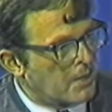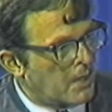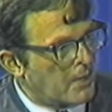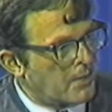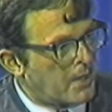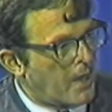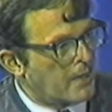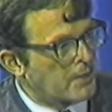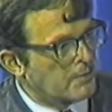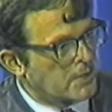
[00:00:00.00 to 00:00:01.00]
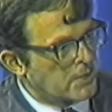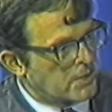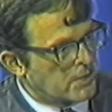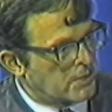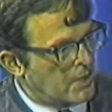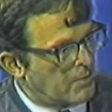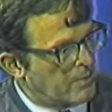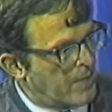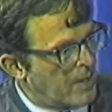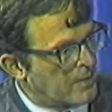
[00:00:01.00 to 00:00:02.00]
other character, which is
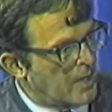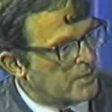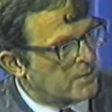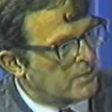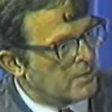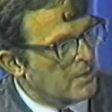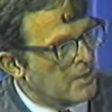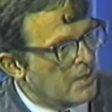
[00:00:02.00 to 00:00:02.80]
somewhat paradoxical,